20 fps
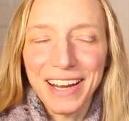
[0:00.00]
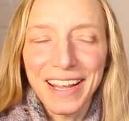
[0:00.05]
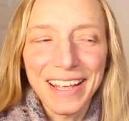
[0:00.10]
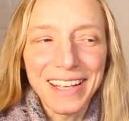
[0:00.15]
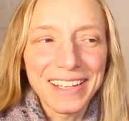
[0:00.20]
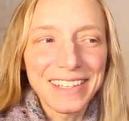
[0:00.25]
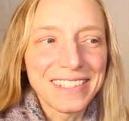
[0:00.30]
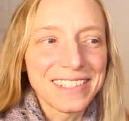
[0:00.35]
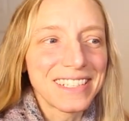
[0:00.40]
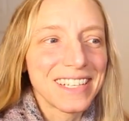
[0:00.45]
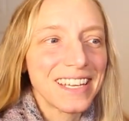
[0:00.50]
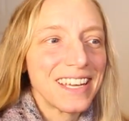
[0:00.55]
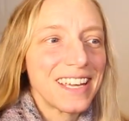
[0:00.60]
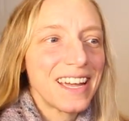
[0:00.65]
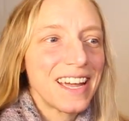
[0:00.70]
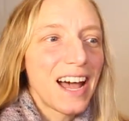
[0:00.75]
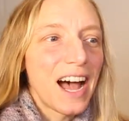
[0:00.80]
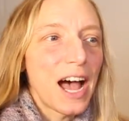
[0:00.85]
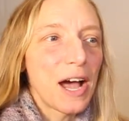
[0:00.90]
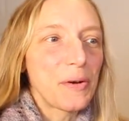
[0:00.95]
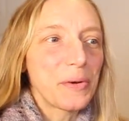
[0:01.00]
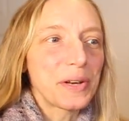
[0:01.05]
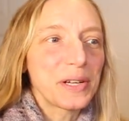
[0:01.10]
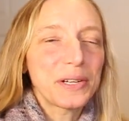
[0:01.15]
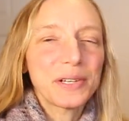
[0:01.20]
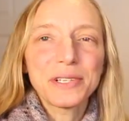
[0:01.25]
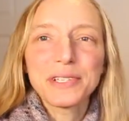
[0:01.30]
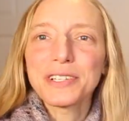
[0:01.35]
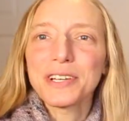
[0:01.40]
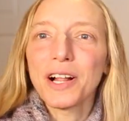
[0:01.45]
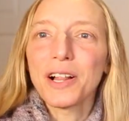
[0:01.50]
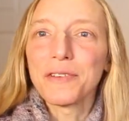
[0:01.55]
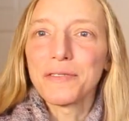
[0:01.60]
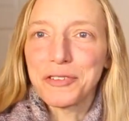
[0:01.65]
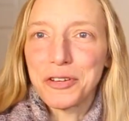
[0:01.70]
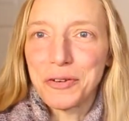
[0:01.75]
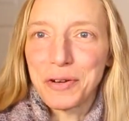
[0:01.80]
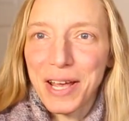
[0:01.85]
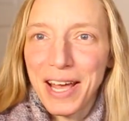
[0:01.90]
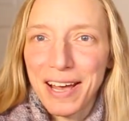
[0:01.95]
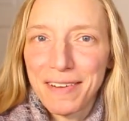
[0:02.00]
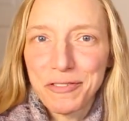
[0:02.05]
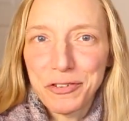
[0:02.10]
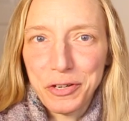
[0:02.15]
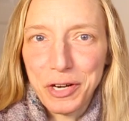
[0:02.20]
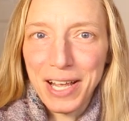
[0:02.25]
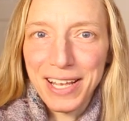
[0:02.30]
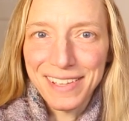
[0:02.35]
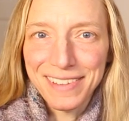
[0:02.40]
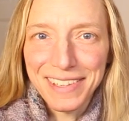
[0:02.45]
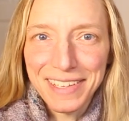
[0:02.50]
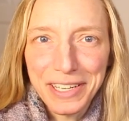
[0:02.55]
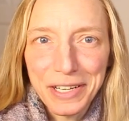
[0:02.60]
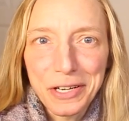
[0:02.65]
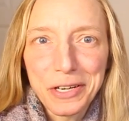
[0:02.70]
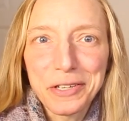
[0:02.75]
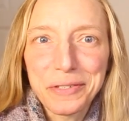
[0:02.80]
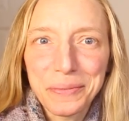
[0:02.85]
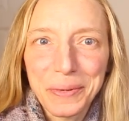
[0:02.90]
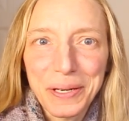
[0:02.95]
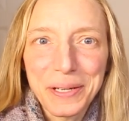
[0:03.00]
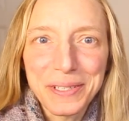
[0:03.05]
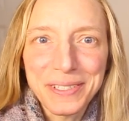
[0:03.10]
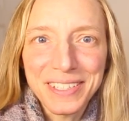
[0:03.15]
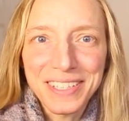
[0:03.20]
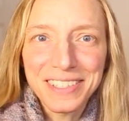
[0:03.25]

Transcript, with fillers: And I would encourage all of you to have trial and error sweaters.